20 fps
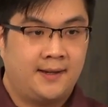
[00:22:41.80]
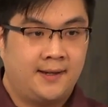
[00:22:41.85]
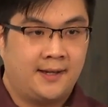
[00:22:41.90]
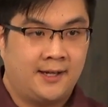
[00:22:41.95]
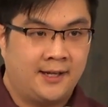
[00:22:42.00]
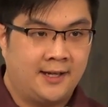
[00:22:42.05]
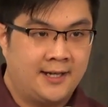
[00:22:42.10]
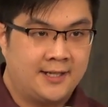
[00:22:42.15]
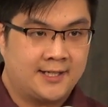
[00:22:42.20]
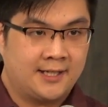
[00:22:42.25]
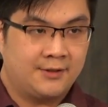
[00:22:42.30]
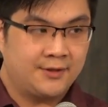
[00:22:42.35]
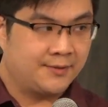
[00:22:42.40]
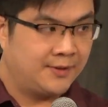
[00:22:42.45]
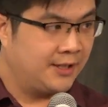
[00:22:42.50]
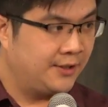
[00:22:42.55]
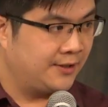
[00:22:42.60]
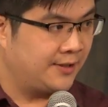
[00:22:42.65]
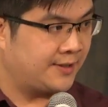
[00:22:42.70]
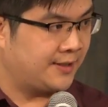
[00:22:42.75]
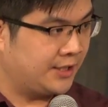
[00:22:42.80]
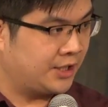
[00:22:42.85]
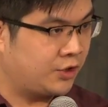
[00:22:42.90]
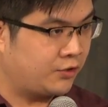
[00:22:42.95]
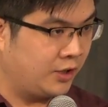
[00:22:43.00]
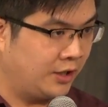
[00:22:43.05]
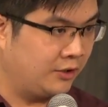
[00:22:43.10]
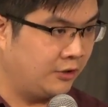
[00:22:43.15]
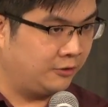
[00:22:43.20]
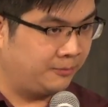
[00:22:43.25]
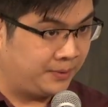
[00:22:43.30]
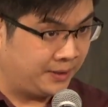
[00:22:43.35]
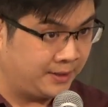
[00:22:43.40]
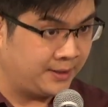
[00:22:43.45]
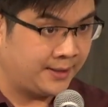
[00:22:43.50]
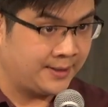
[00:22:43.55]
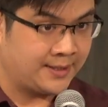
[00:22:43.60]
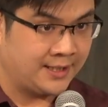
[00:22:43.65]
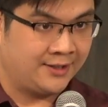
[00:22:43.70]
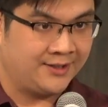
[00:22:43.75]
And as I was reading this, I struggled
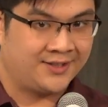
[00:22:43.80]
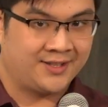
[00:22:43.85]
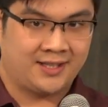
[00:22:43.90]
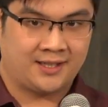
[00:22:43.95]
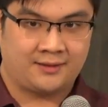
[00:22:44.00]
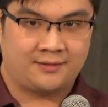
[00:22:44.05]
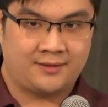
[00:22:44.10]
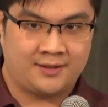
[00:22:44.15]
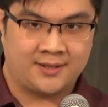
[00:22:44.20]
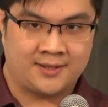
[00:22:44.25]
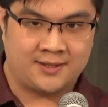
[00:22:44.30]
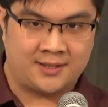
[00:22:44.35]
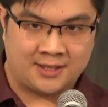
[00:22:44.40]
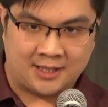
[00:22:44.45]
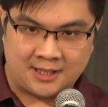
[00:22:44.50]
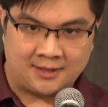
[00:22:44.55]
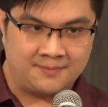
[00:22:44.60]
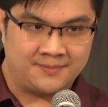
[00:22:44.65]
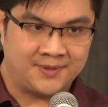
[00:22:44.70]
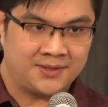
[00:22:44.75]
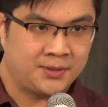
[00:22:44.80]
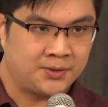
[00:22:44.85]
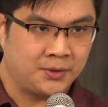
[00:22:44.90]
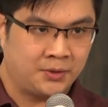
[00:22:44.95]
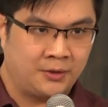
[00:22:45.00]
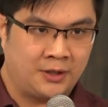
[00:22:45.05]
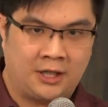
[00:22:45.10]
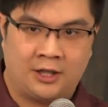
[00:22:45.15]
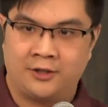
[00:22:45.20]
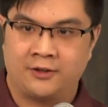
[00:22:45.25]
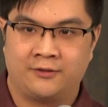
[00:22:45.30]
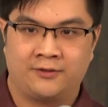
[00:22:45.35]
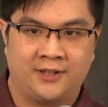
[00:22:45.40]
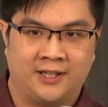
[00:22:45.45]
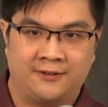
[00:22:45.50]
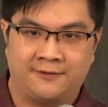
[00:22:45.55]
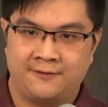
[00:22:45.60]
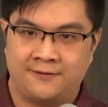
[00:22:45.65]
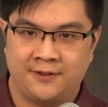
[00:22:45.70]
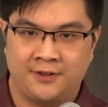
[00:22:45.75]
because I was like, this seems so out of
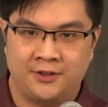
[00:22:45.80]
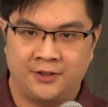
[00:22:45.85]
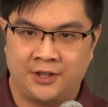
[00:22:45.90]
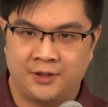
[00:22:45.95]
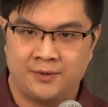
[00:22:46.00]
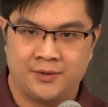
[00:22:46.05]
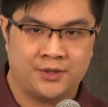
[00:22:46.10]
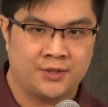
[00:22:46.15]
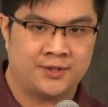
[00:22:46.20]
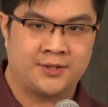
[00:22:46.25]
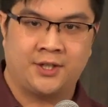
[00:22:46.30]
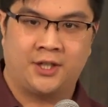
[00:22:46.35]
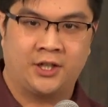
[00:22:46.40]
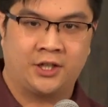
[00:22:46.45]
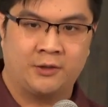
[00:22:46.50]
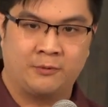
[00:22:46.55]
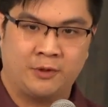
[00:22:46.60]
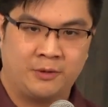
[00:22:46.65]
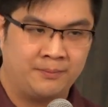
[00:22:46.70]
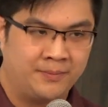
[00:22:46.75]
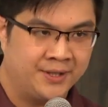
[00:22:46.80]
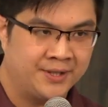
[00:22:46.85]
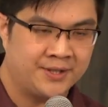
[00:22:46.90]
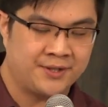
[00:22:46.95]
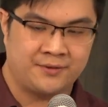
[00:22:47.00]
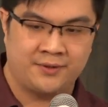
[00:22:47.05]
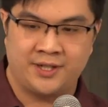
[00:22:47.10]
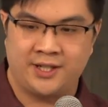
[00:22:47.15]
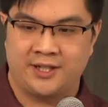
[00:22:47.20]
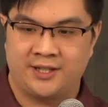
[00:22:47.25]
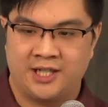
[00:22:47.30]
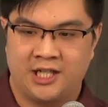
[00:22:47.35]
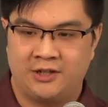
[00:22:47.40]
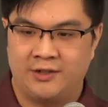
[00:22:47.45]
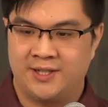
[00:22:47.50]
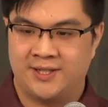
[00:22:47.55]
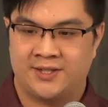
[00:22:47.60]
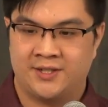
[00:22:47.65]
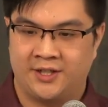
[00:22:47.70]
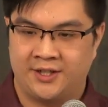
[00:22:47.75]
left field. He was just talking about mystery, and now
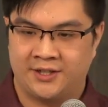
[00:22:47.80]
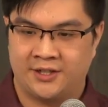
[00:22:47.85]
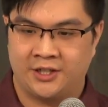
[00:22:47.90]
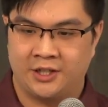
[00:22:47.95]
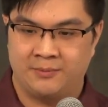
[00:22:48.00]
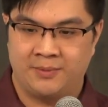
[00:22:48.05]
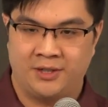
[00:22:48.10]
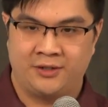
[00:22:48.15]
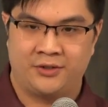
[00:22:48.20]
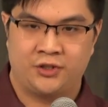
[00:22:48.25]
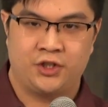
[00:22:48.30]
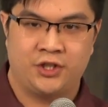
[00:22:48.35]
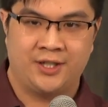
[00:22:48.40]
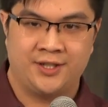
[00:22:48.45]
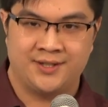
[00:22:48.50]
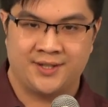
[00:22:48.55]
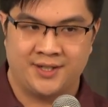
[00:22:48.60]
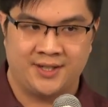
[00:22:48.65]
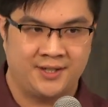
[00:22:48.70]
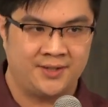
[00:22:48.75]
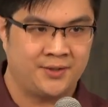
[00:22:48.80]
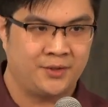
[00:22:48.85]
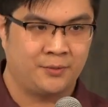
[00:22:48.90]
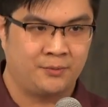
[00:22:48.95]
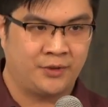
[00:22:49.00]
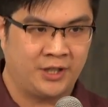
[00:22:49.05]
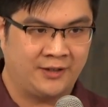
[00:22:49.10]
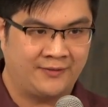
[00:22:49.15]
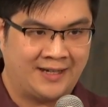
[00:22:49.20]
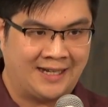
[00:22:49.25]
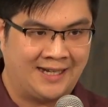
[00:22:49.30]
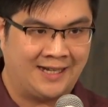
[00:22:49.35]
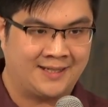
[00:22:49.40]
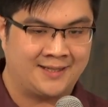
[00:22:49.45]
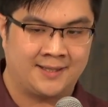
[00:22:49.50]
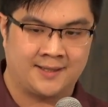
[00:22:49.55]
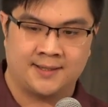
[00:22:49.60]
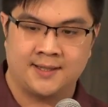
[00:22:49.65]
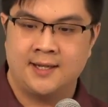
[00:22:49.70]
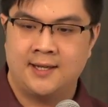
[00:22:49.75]
he's talking about Jesus, whom we have
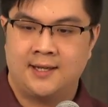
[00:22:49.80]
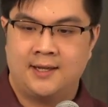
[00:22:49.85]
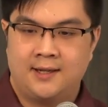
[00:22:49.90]
access.